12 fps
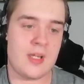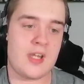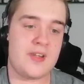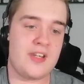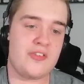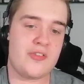
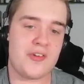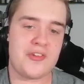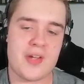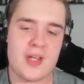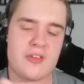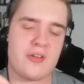This does
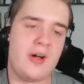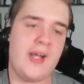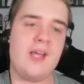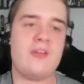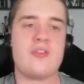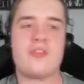kind of tie
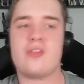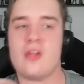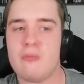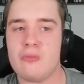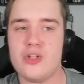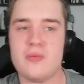into
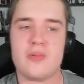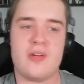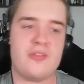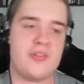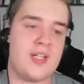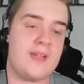some rumors
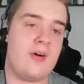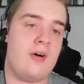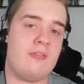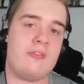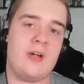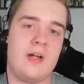I've seen
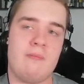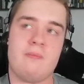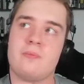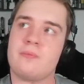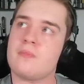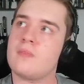of,
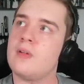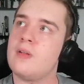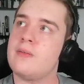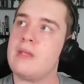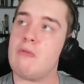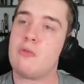
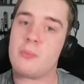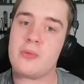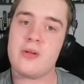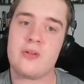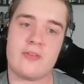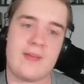there was
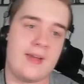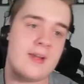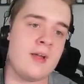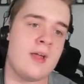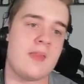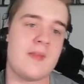birds then,
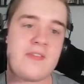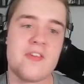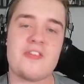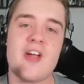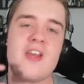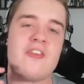that
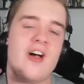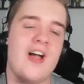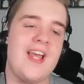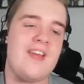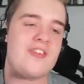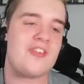does kind of tie
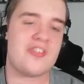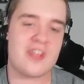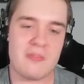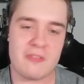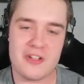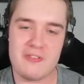into
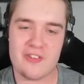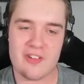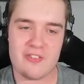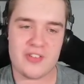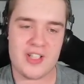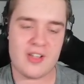some rumors
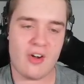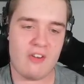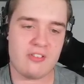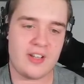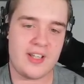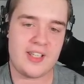I've seen of,
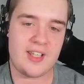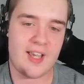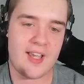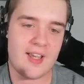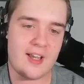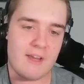like,
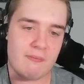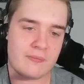a